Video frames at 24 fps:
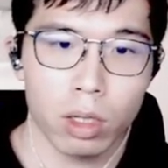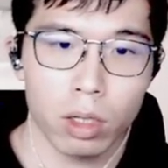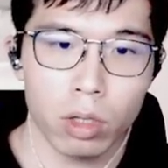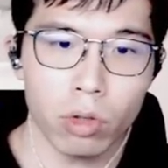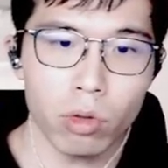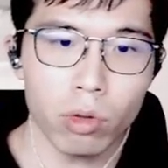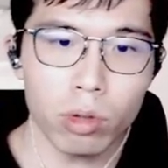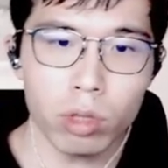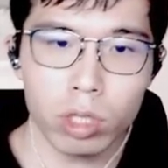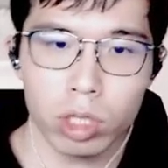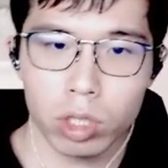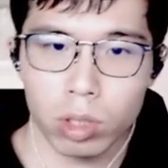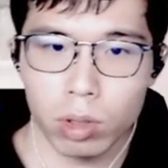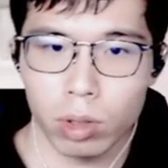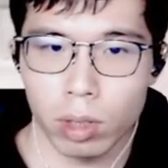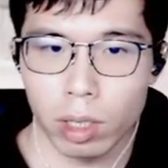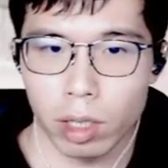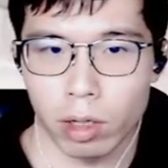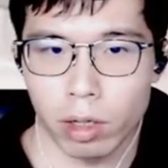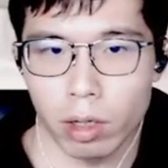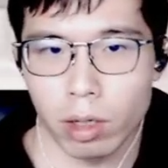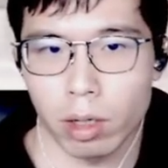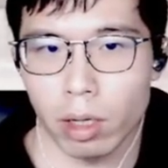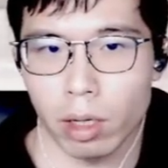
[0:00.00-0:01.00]

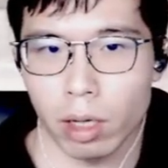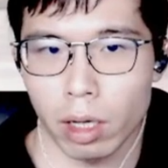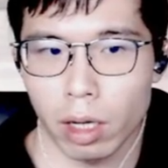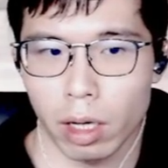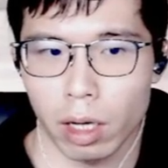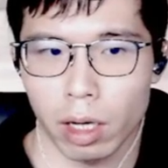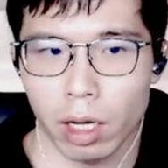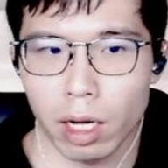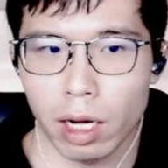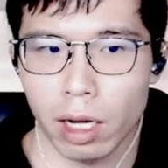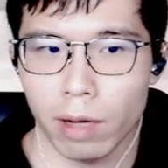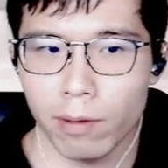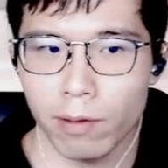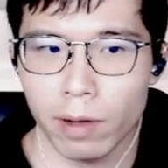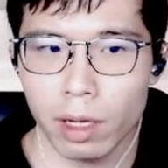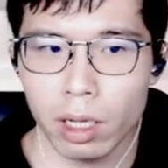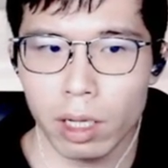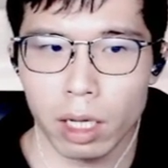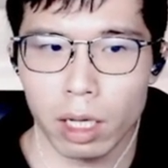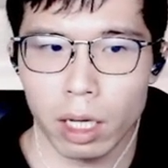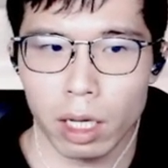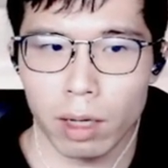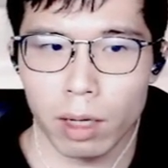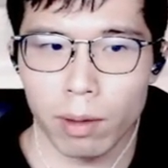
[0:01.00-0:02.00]
Usually, I
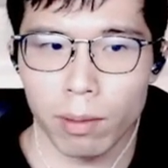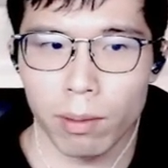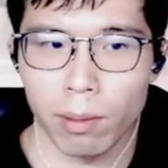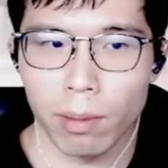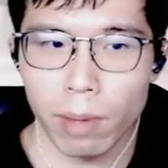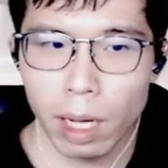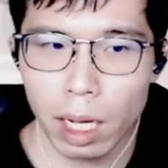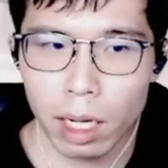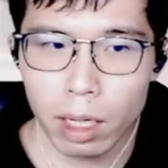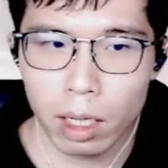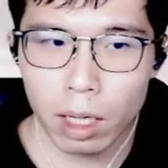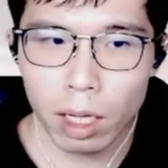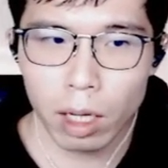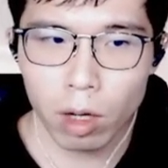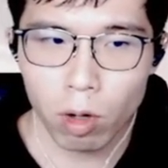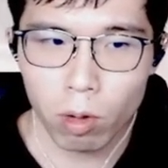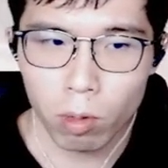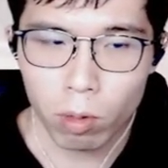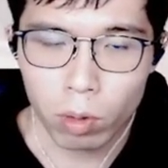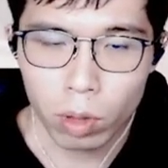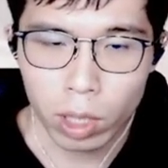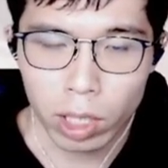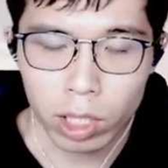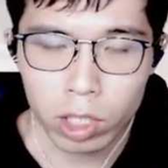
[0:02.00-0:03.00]
think in many
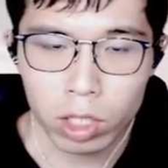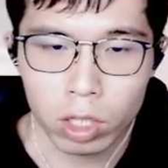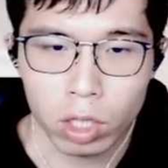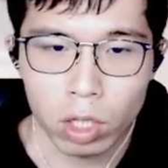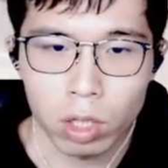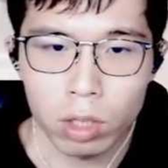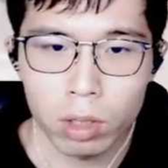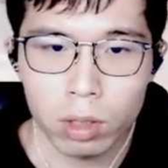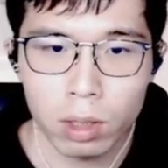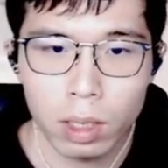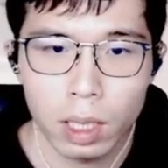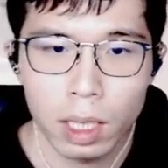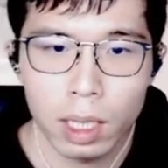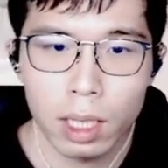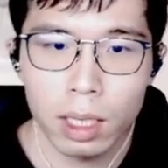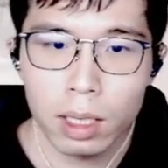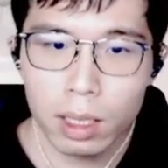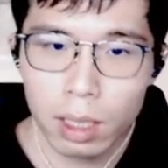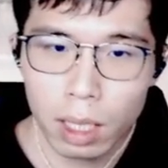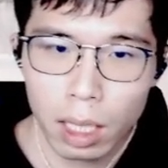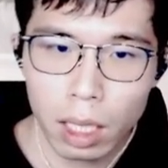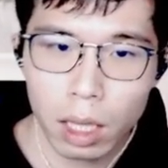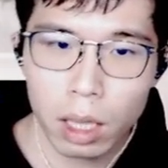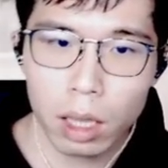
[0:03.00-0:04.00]
occasions,
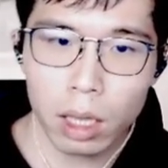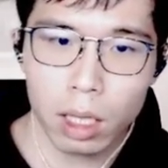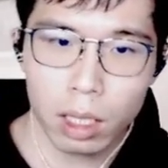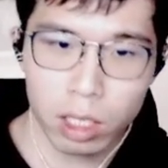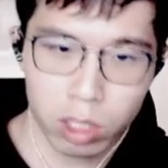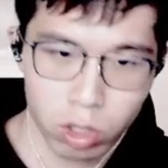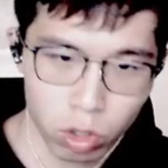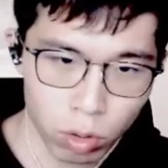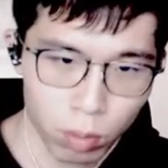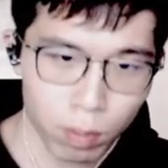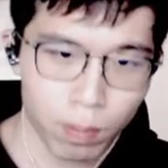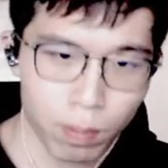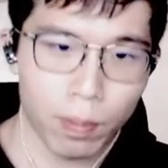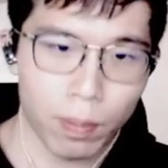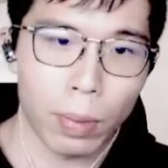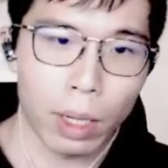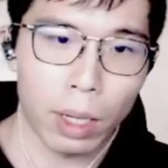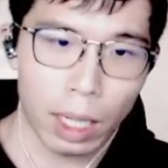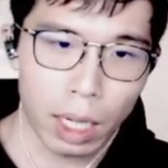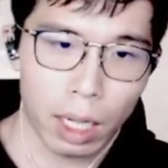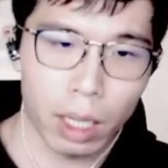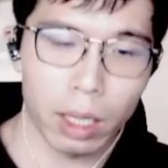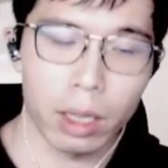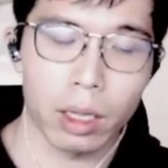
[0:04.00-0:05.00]
this should
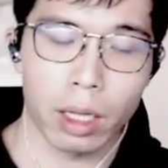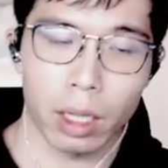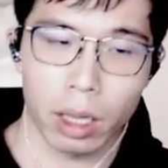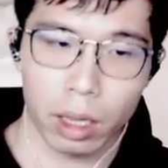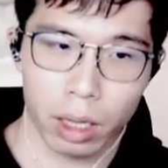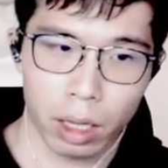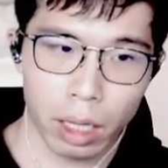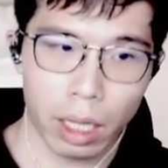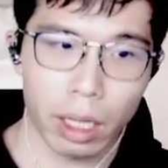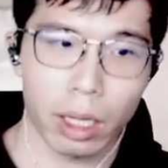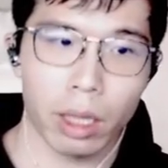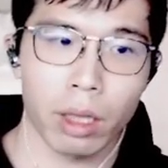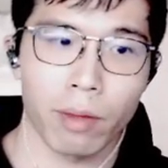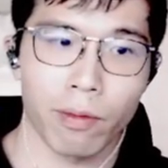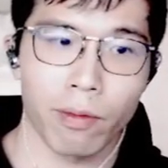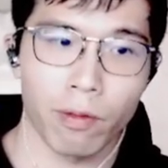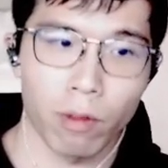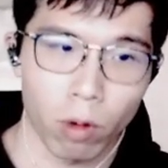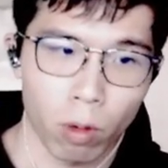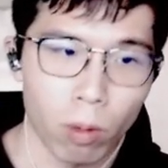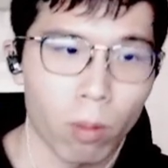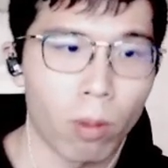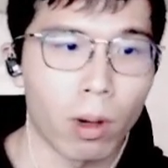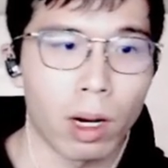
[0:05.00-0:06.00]
be a success
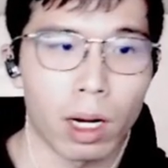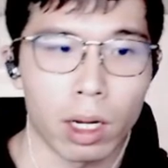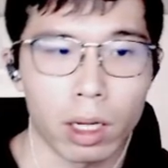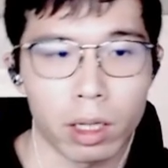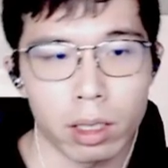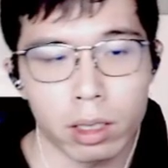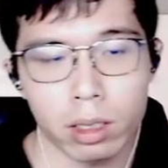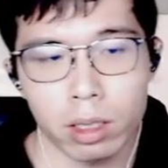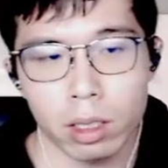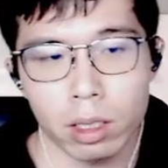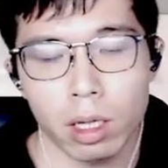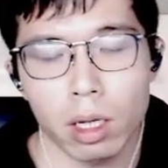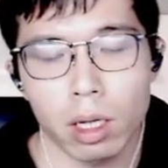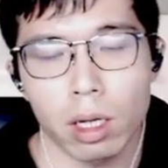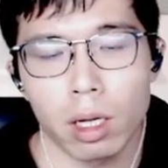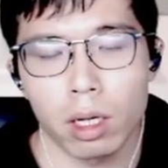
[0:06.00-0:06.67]
for white.